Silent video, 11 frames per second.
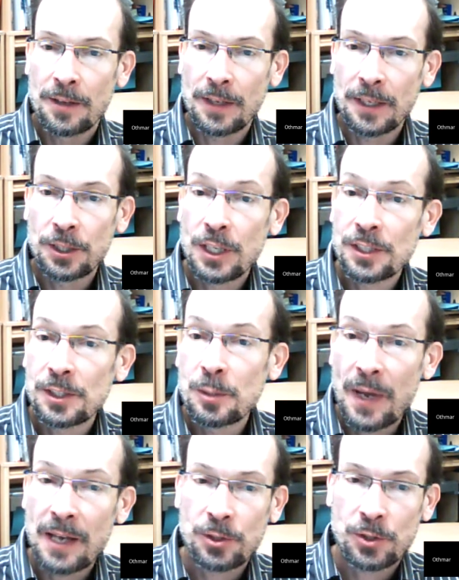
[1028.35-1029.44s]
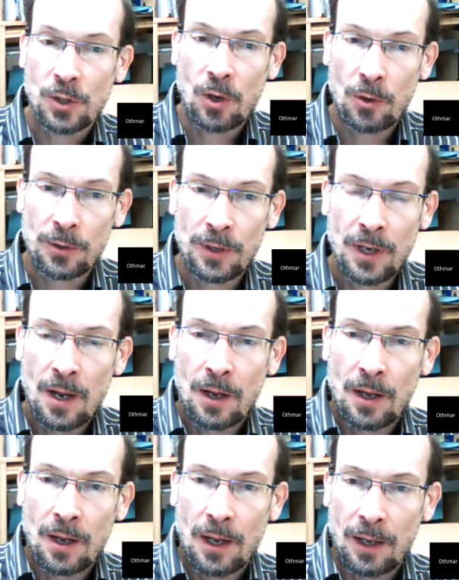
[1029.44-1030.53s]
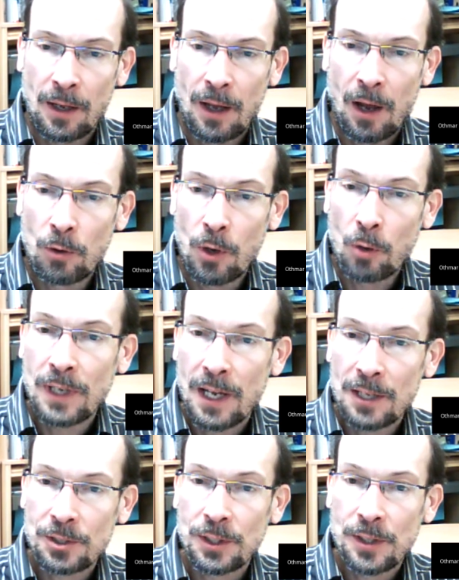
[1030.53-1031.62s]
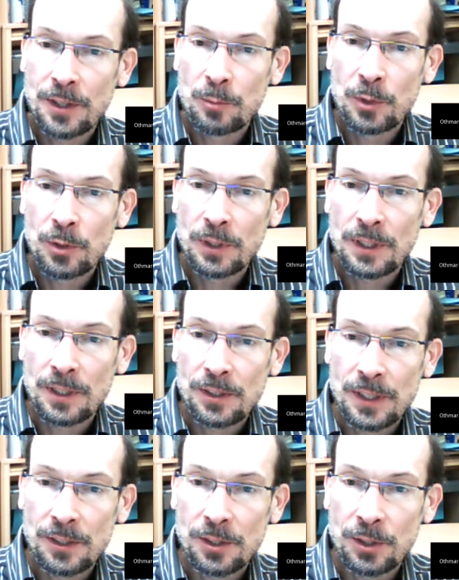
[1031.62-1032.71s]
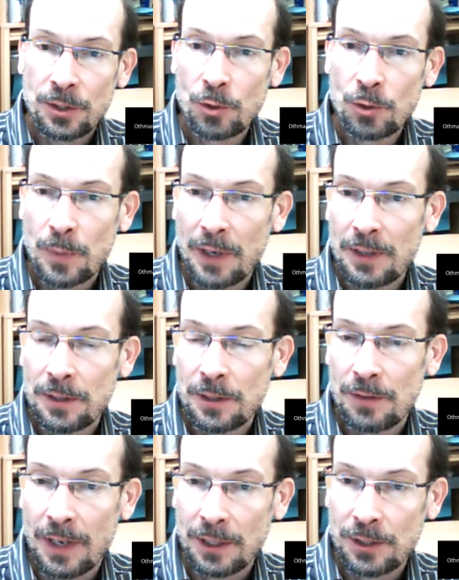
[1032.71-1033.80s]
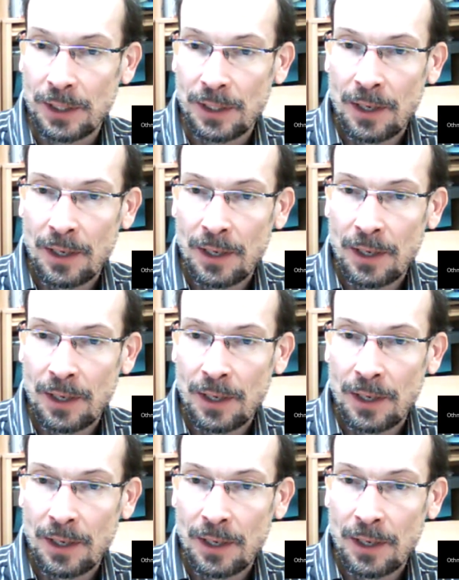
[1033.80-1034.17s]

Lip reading: then it just depends on how long-lasting the immunity is that is induced by this vaccine.